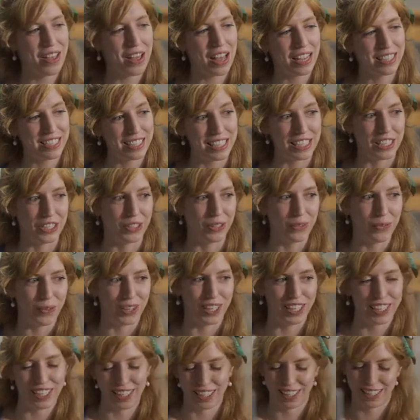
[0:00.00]
Let's see your
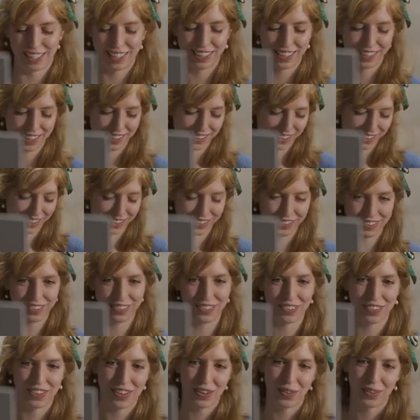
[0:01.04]
work.
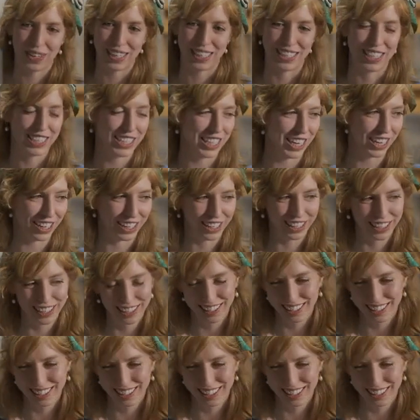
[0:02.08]
You can share.